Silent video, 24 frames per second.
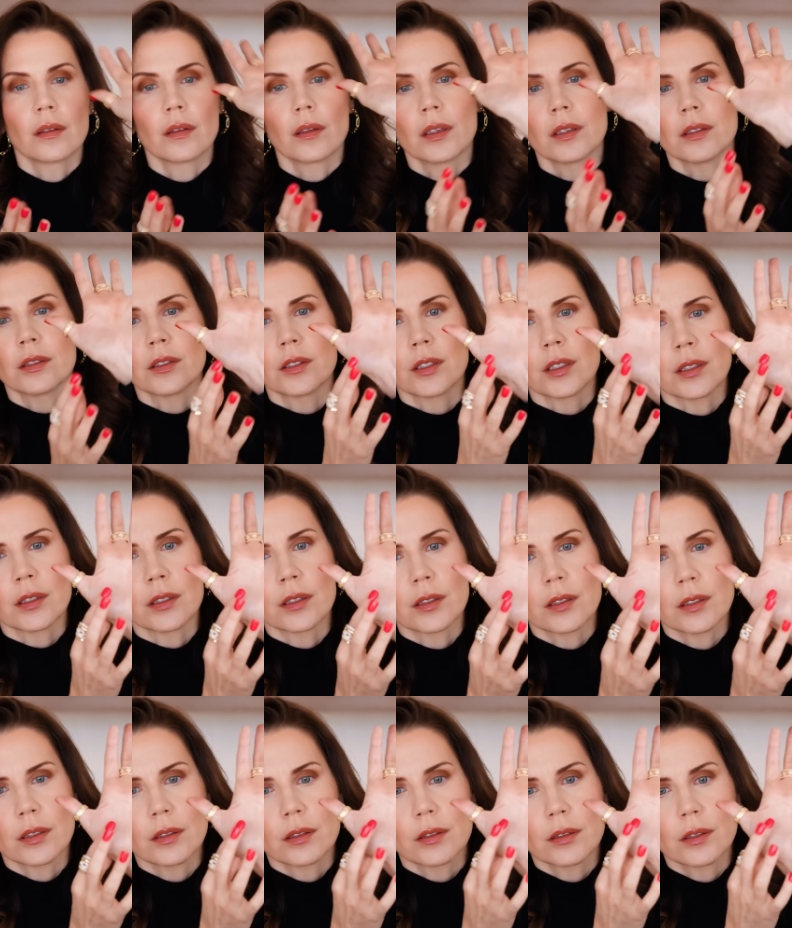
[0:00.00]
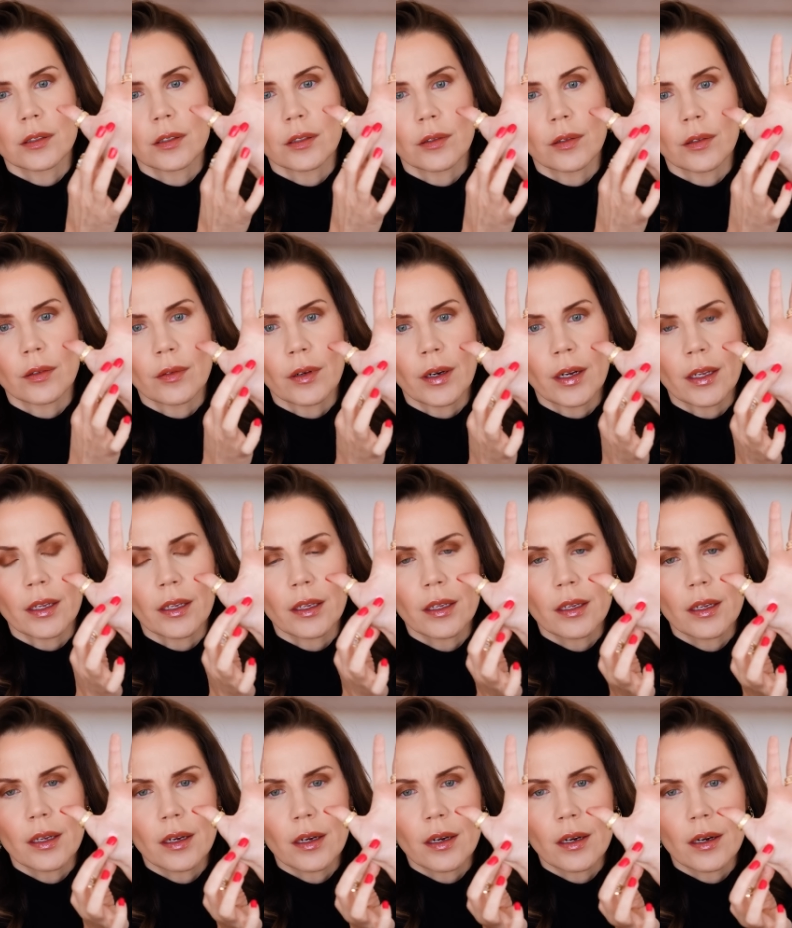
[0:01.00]
Let's just do it right
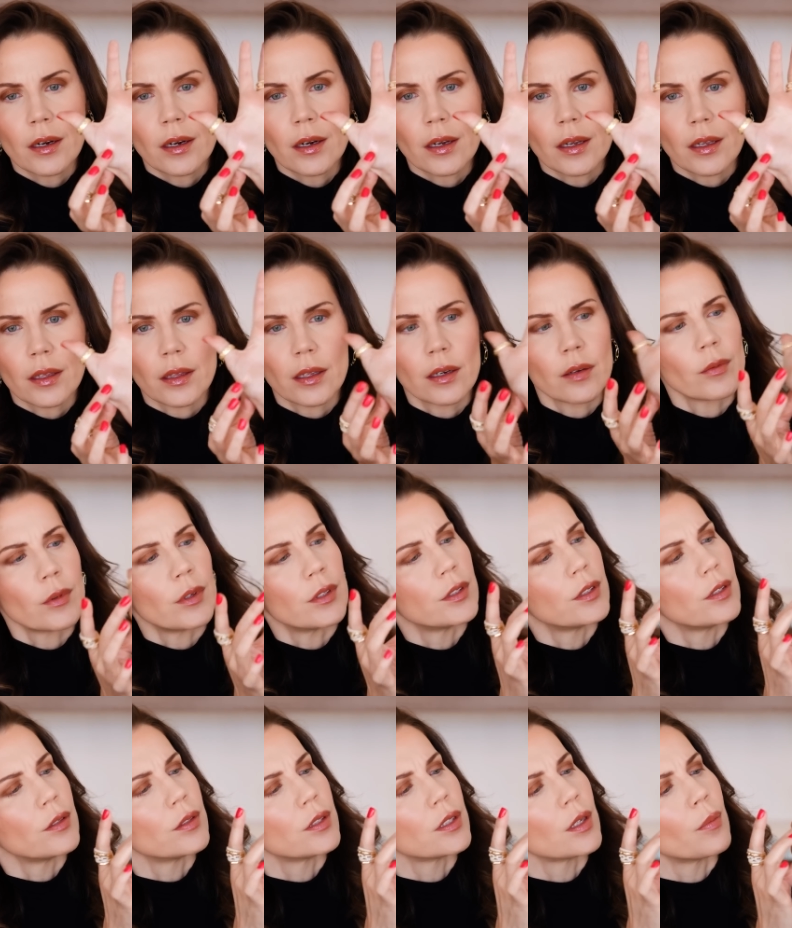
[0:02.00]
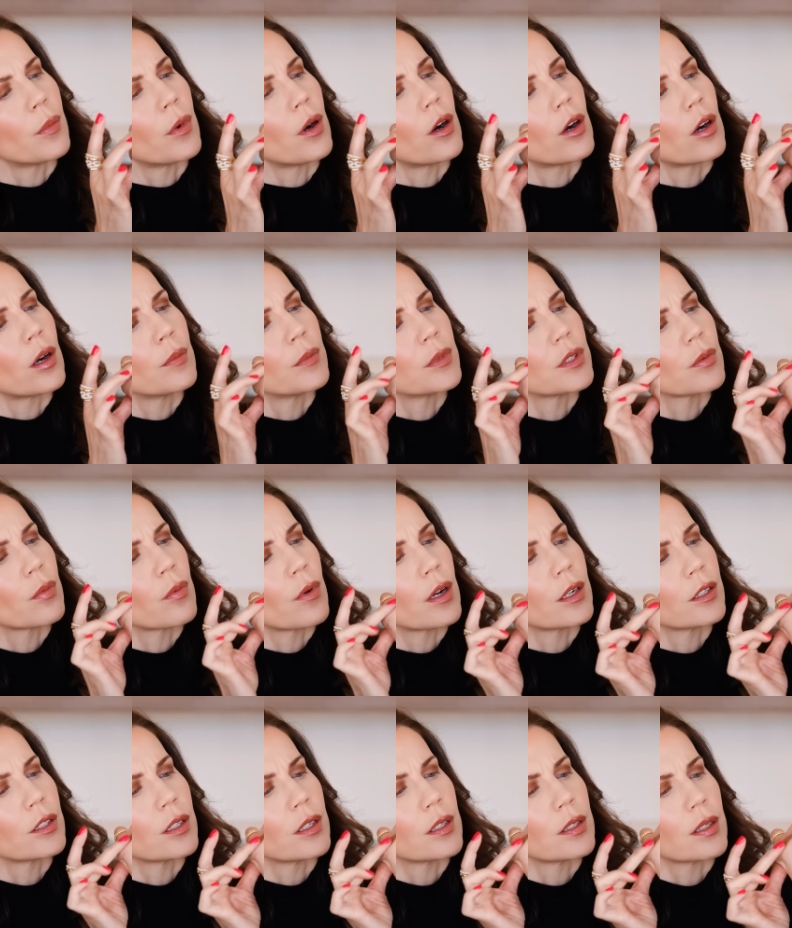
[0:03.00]
here, and then we'll do some arm
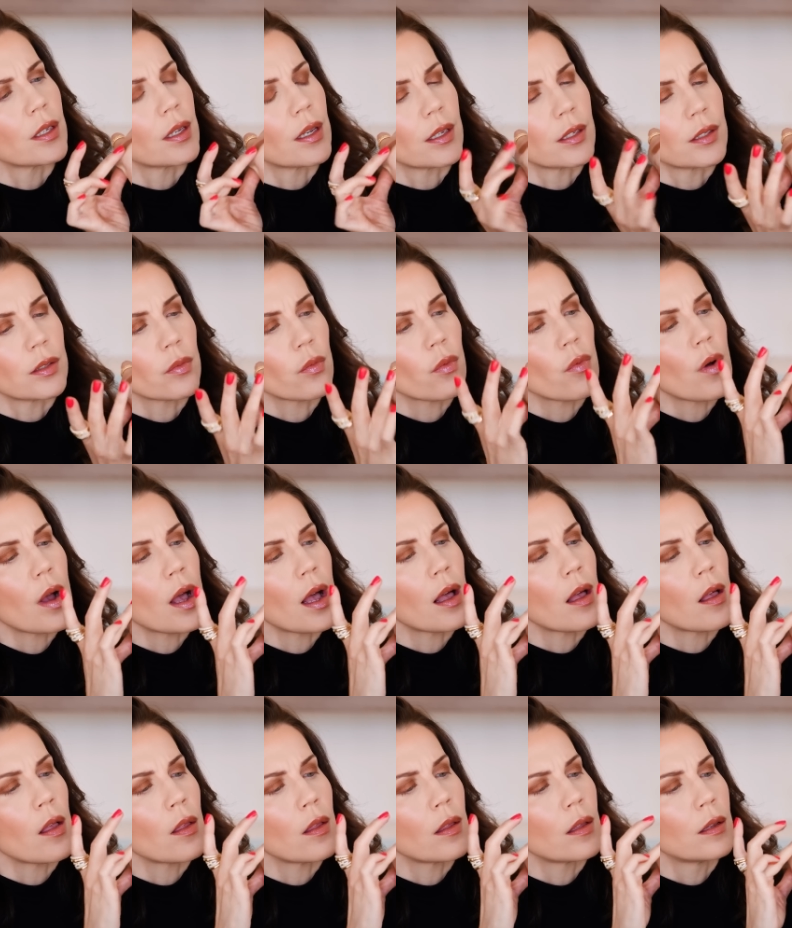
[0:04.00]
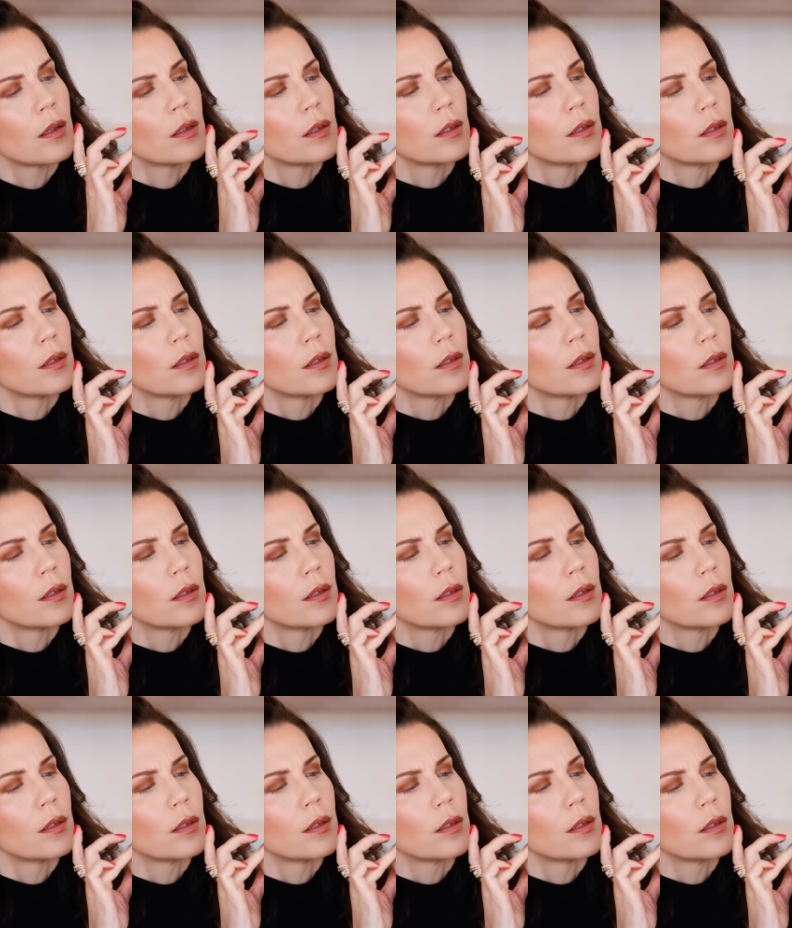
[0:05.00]
swatches as well.